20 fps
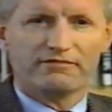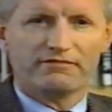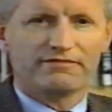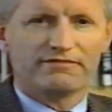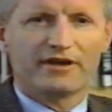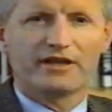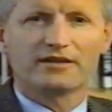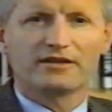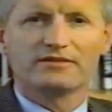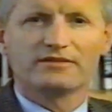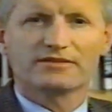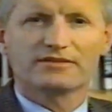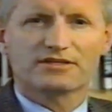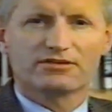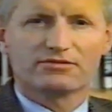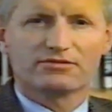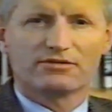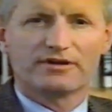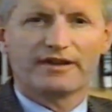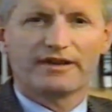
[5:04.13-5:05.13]
find in this
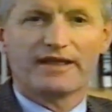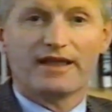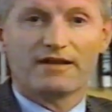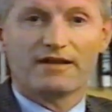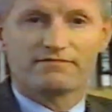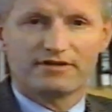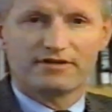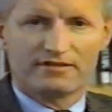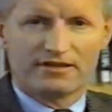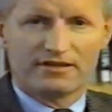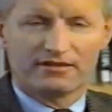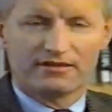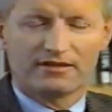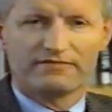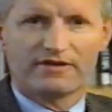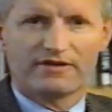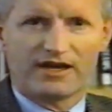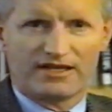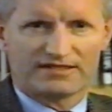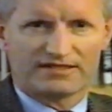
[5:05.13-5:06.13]
accord everything they've
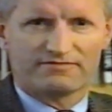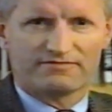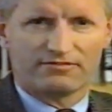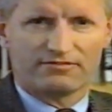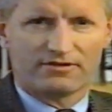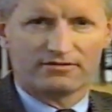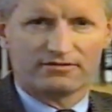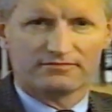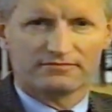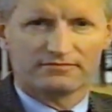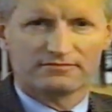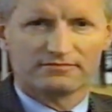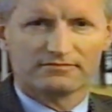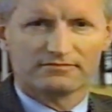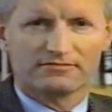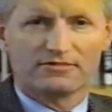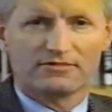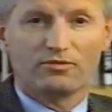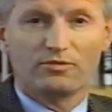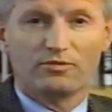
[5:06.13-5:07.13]
asked for.
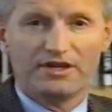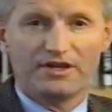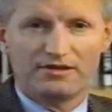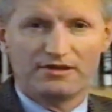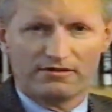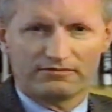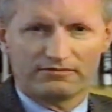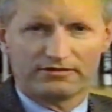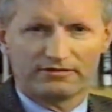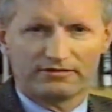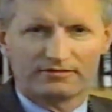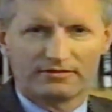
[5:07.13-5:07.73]
We don't.